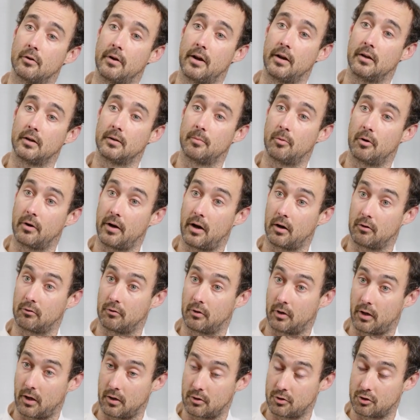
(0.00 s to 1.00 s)
on antibody
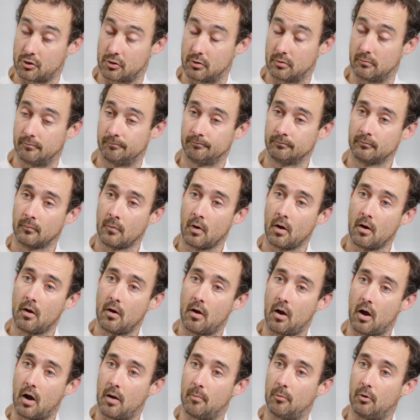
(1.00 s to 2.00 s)
aggregation,
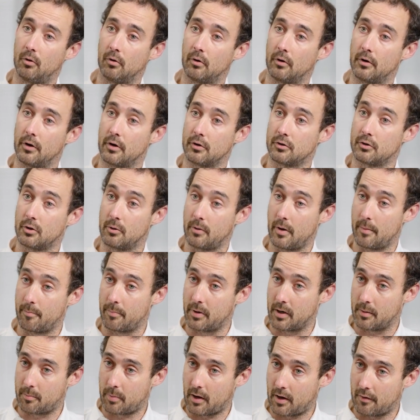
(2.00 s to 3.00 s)
all on our
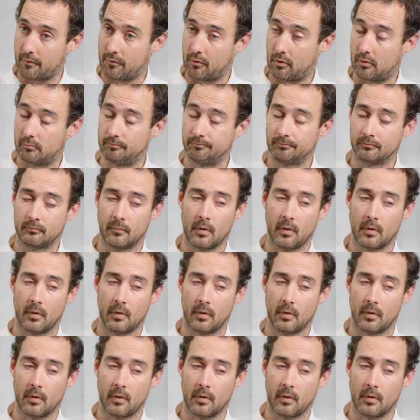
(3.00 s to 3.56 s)
2MP platform.